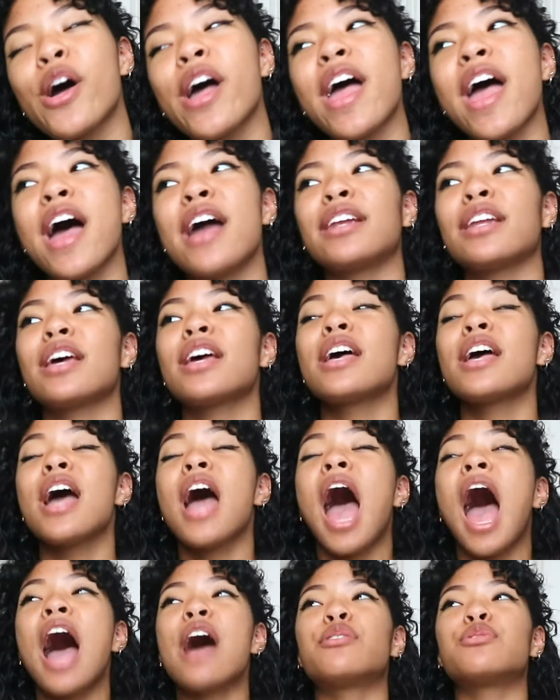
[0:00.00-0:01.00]
And
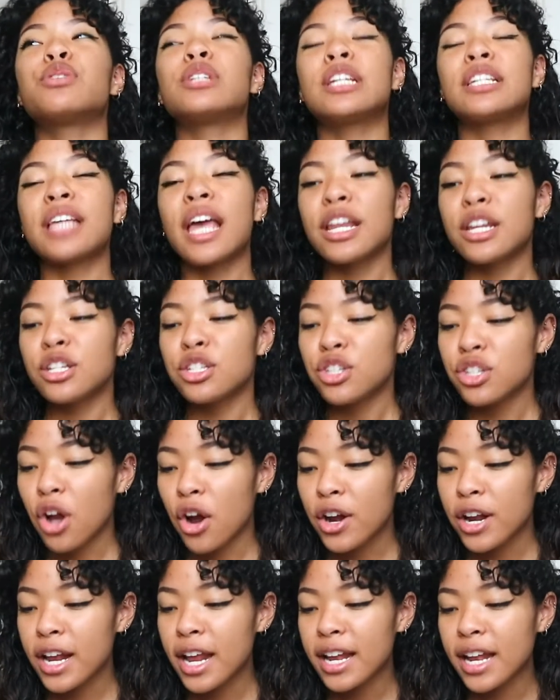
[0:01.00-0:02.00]
I was really excited to
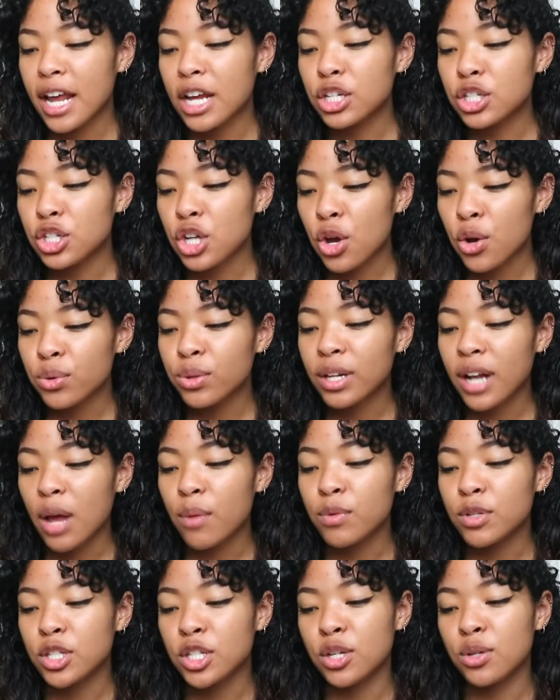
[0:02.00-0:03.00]
start it. And I showed that I
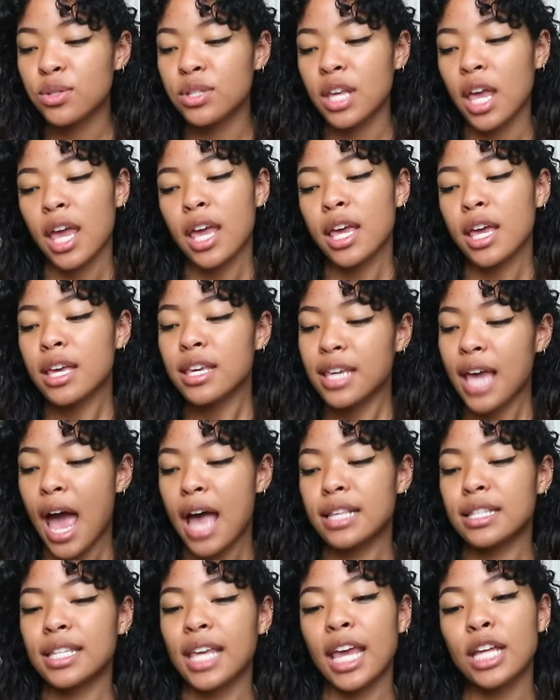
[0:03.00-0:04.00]
was using
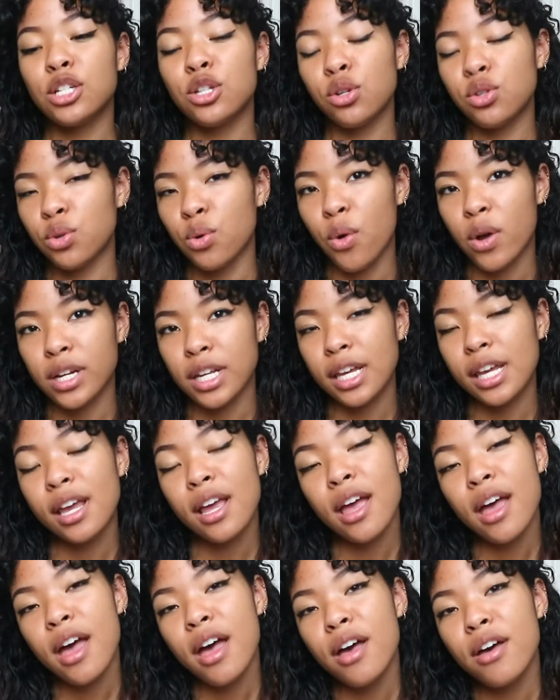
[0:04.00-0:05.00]
Cascade 220
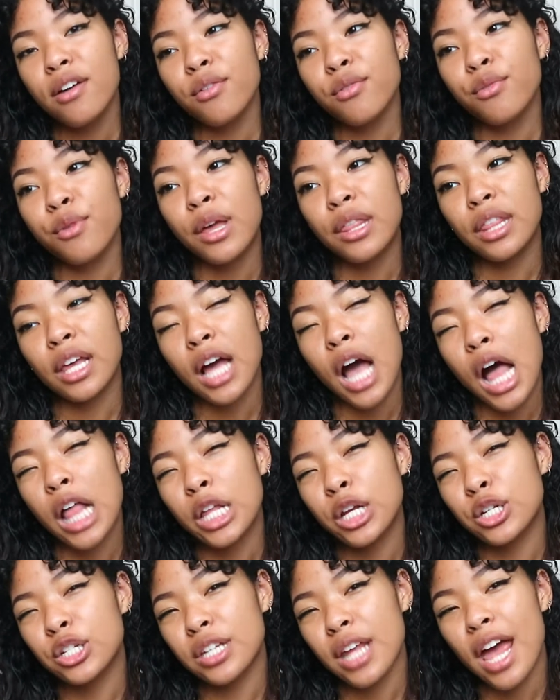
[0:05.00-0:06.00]
in the
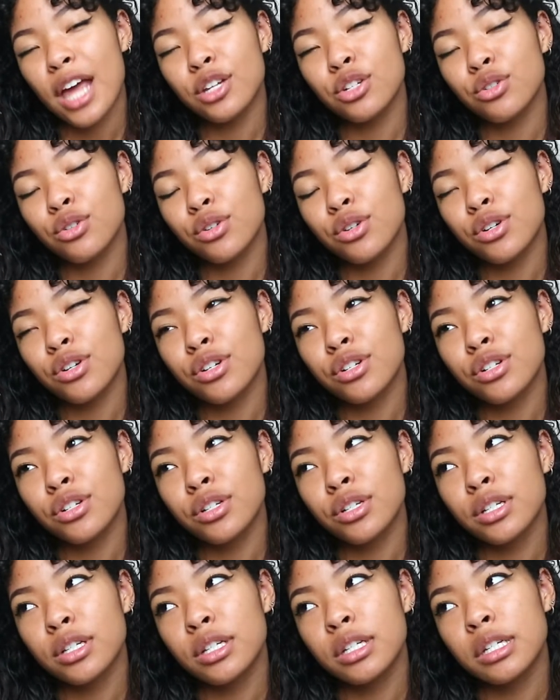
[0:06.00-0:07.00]
colors
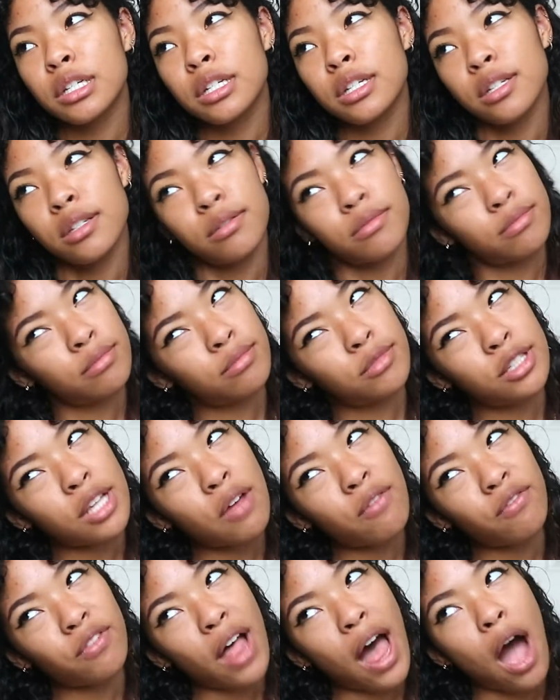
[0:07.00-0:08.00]
Natural,
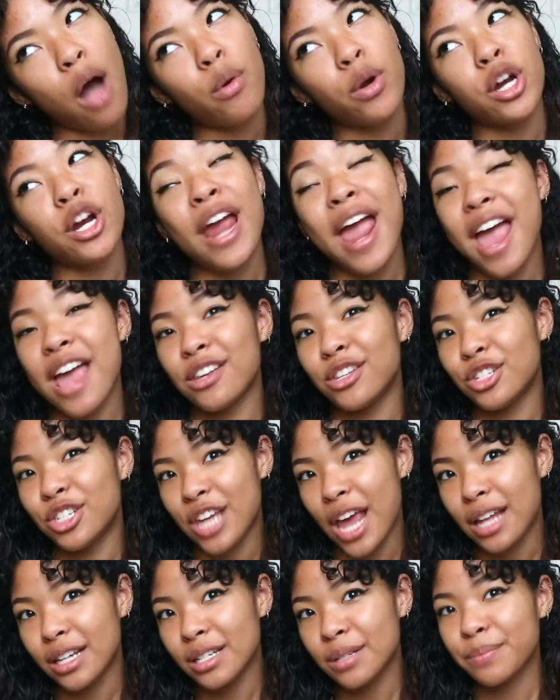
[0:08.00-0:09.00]
Sunflower, and
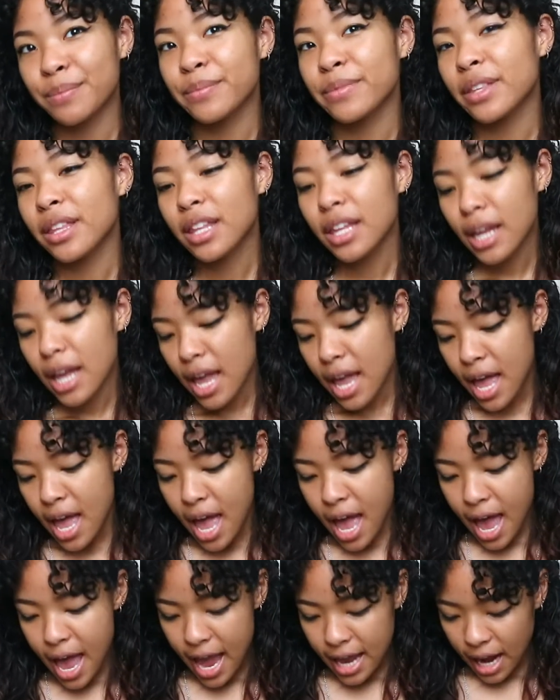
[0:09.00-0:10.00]
Jet.
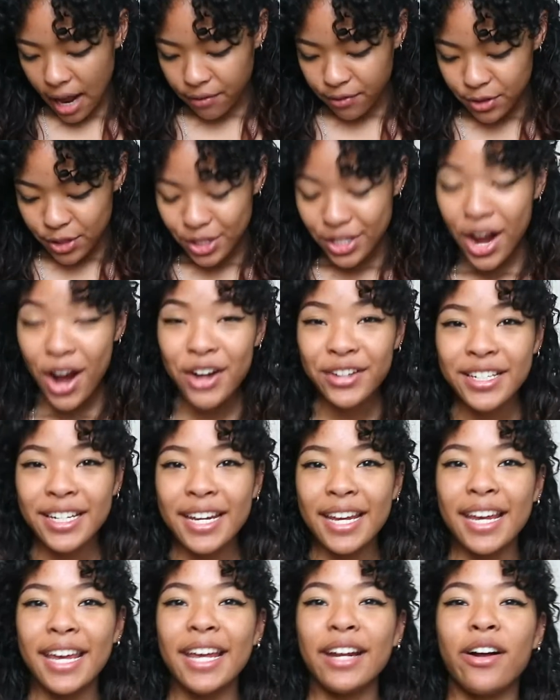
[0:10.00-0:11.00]
And I've
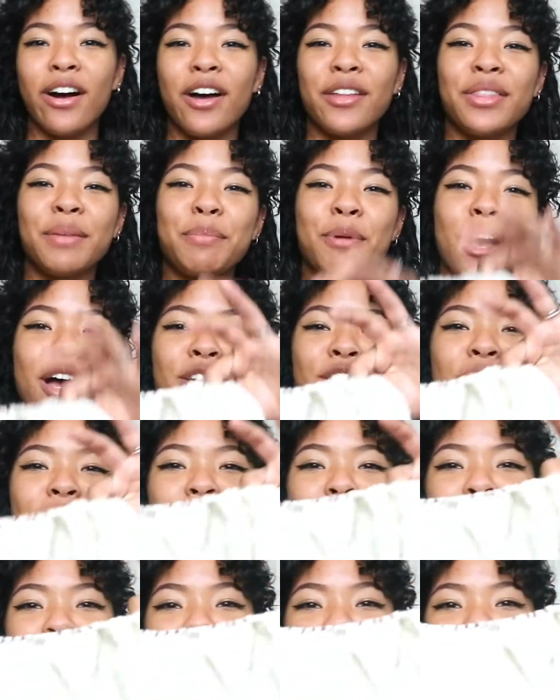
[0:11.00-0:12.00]
started on the
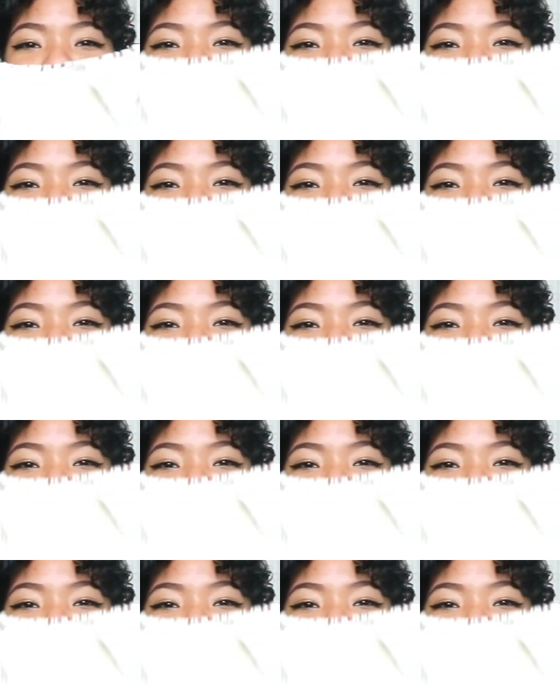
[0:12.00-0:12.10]
project.